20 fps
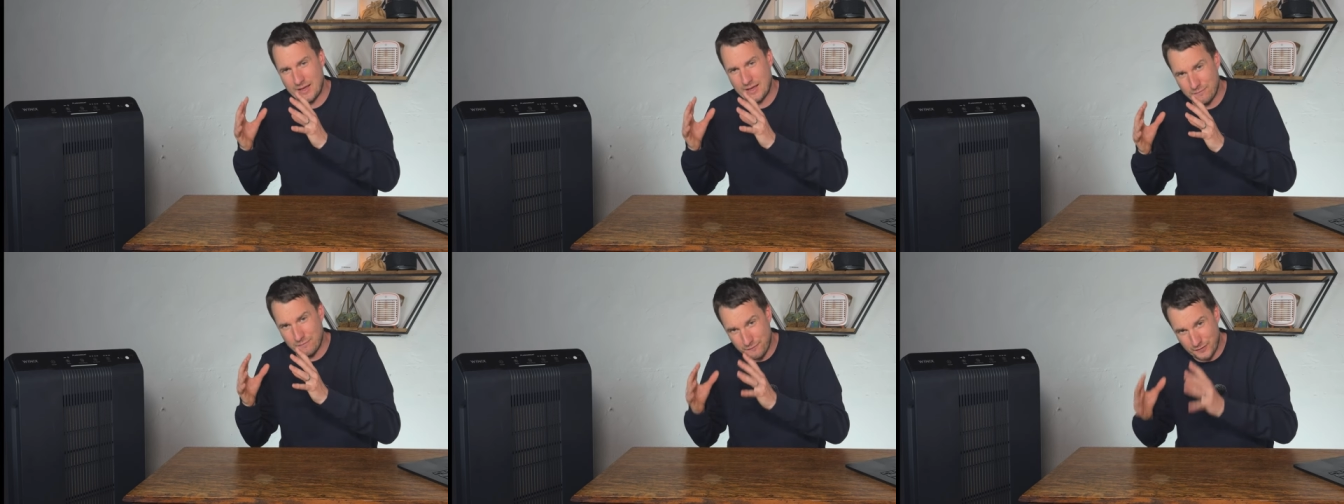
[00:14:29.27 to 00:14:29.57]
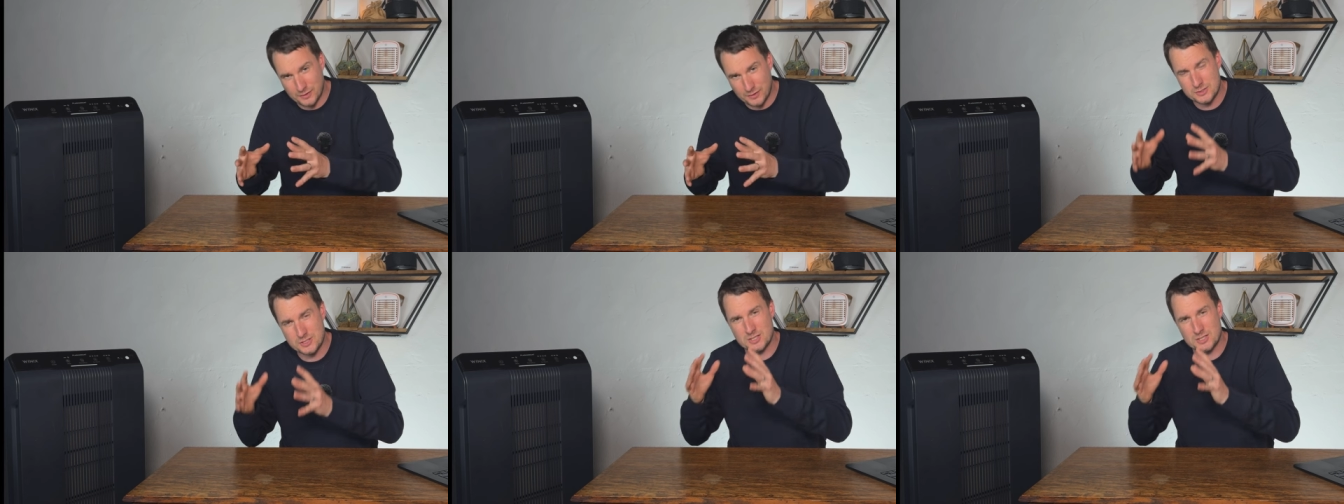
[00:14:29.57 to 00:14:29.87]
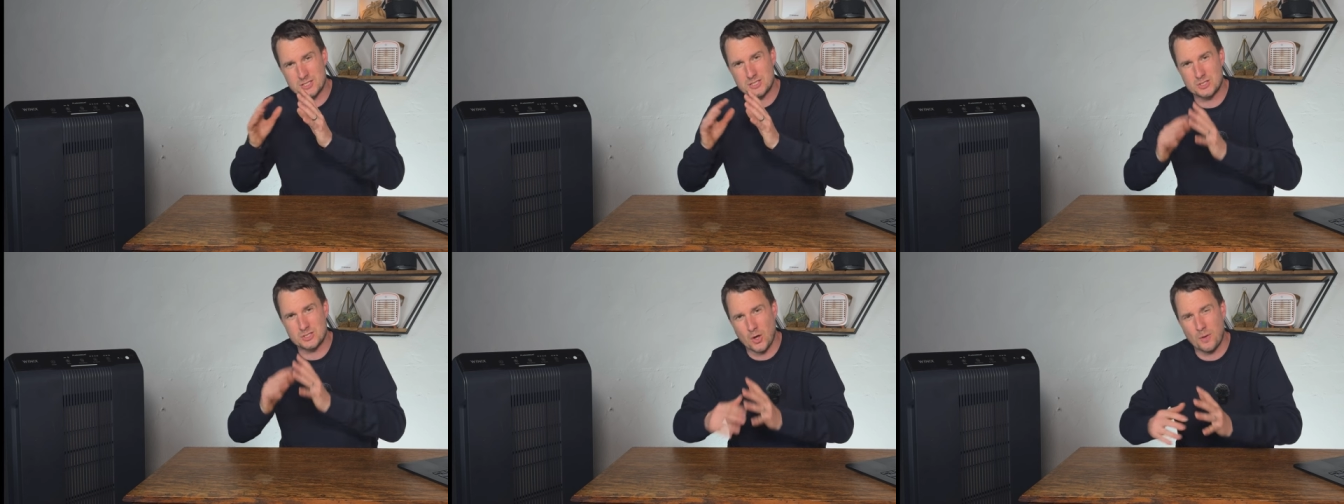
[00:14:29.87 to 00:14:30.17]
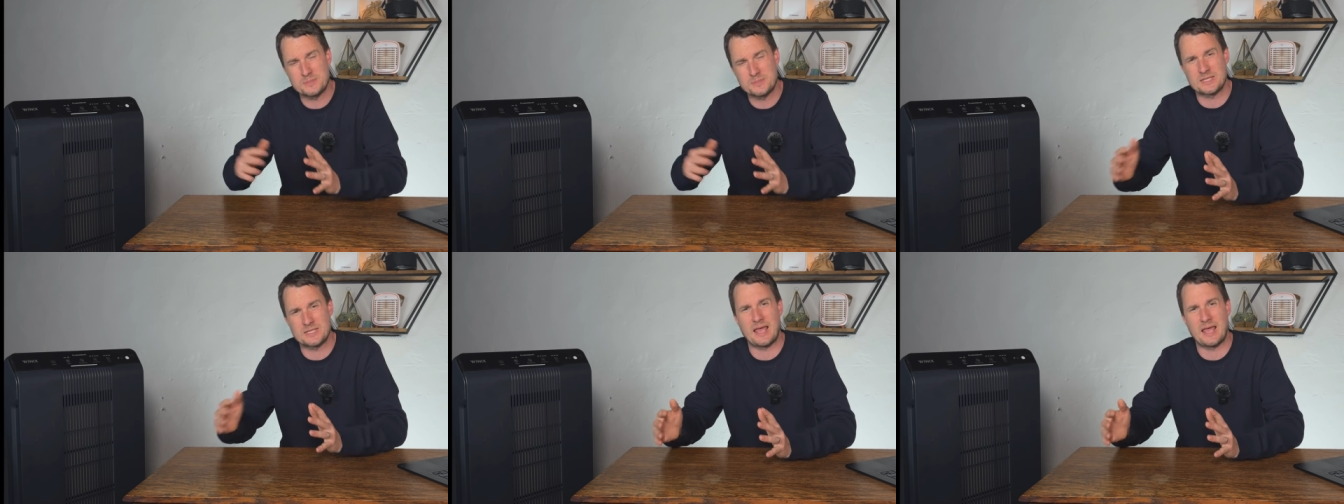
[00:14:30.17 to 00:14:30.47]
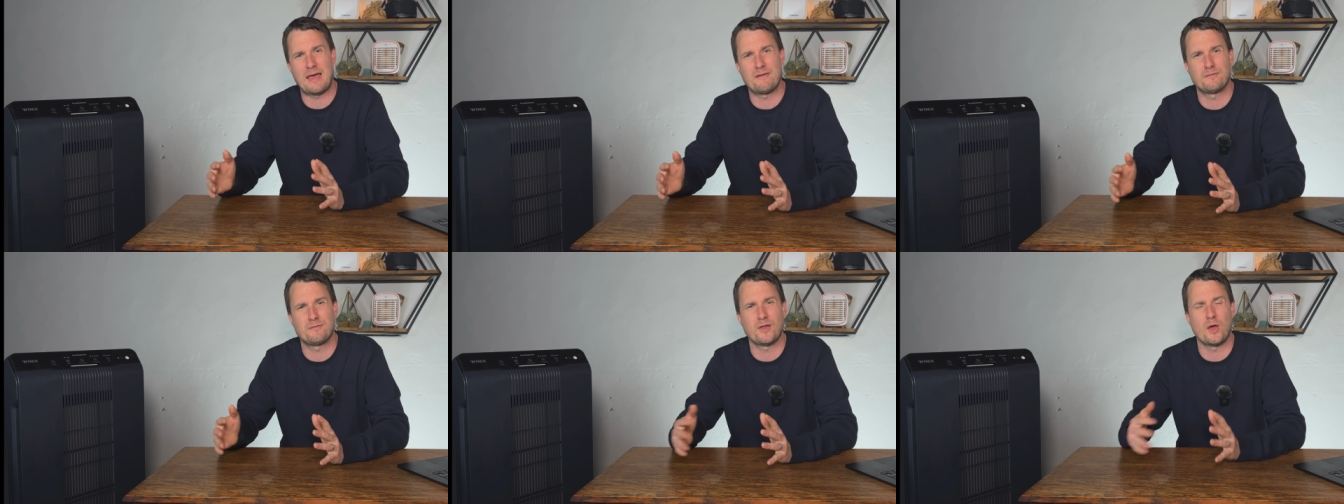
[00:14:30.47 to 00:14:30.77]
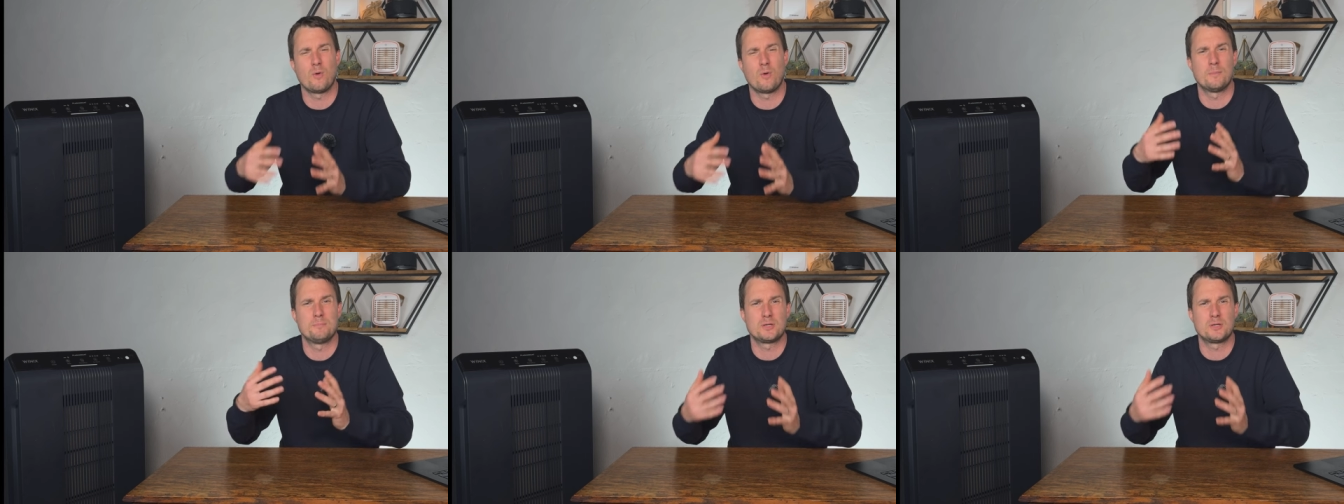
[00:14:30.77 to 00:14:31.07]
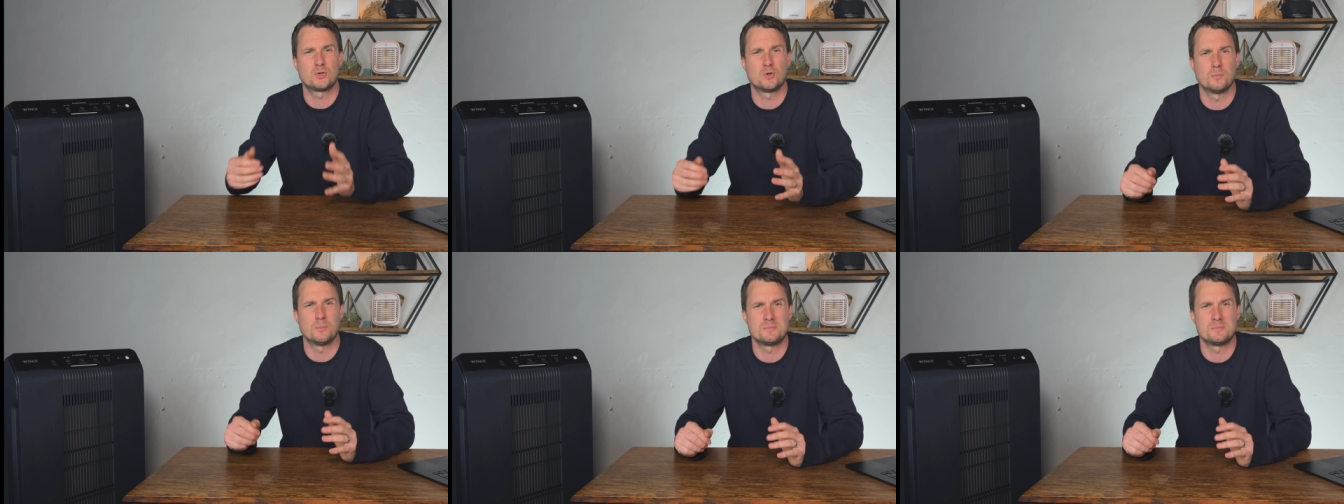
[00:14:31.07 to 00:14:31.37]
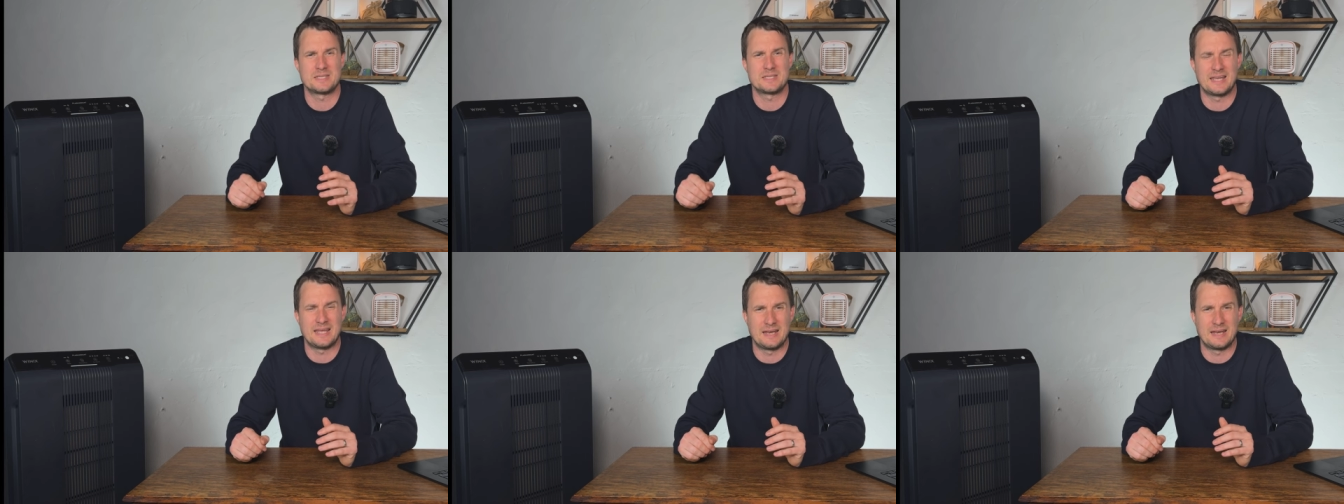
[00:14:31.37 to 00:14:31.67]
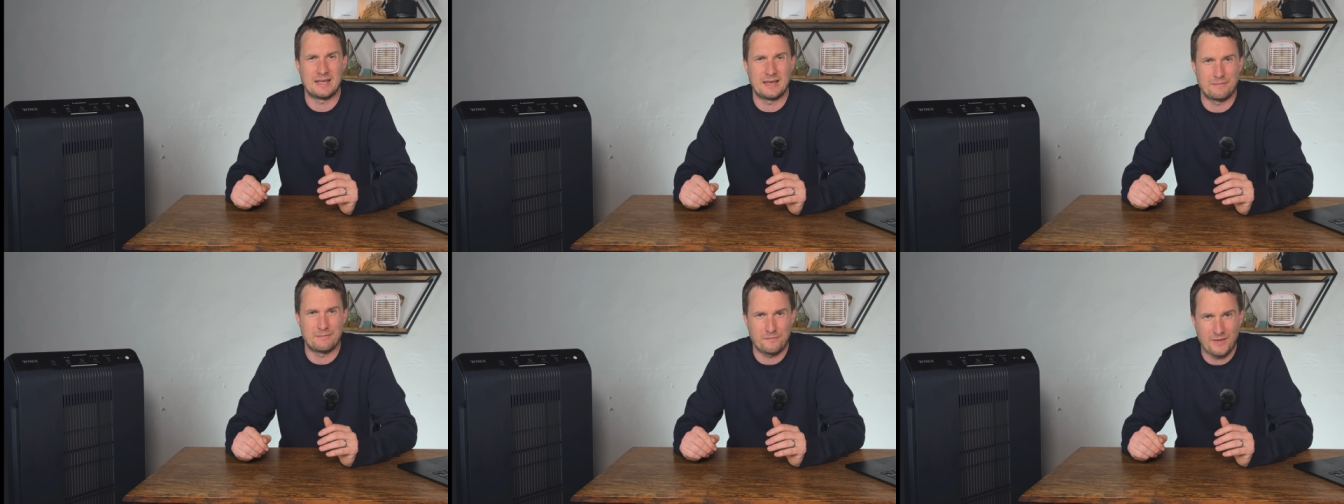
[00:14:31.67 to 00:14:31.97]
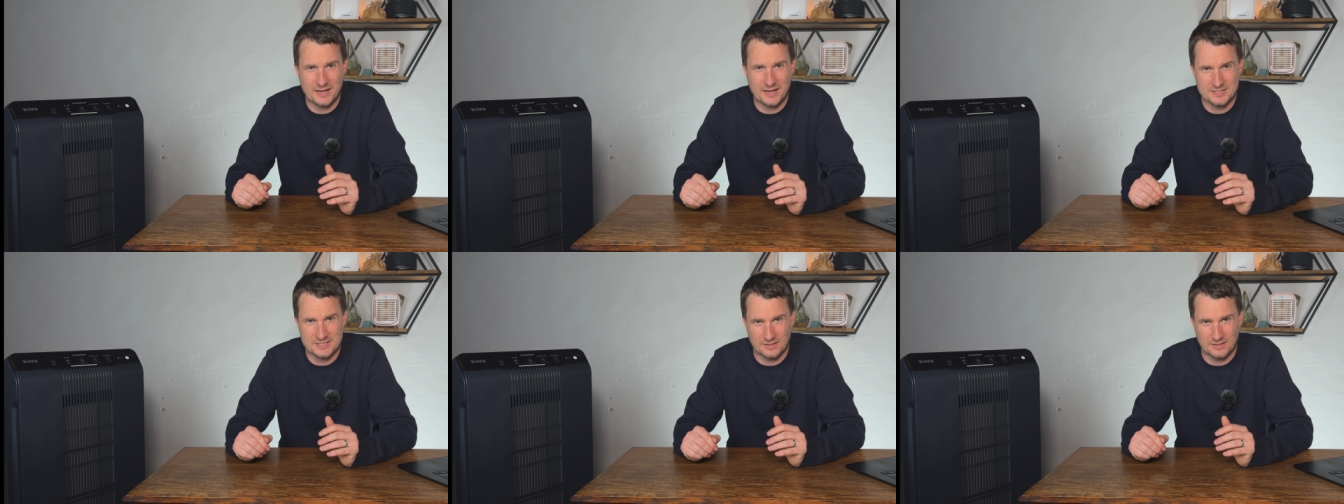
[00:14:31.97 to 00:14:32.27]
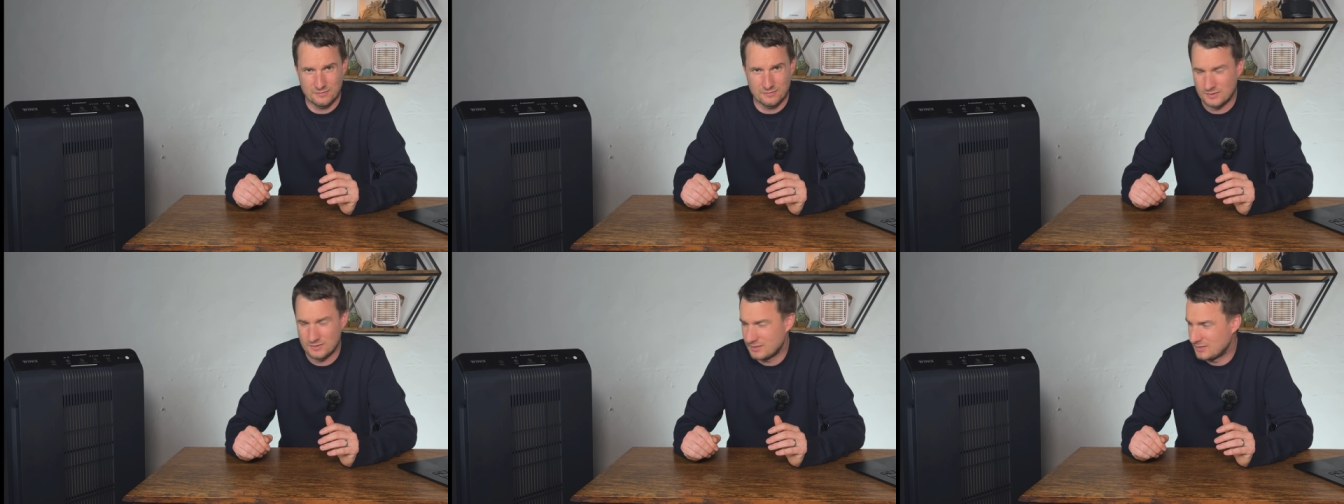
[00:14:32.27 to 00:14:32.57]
filter stops the airflow and becomes ineffective.